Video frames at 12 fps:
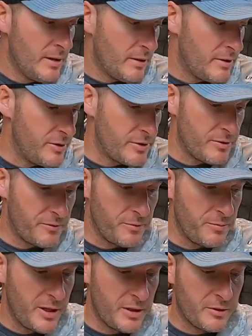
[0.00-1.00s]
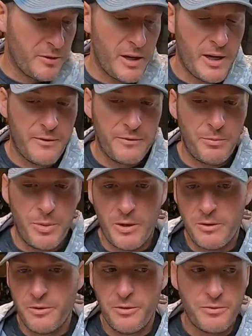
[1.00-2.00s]
These are from Netcraft.
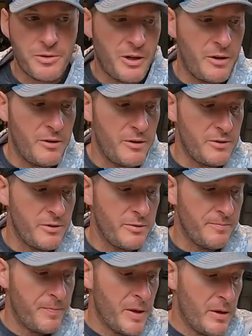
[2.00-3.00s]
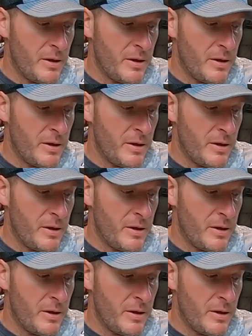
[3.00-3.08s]
Barlow's carries them.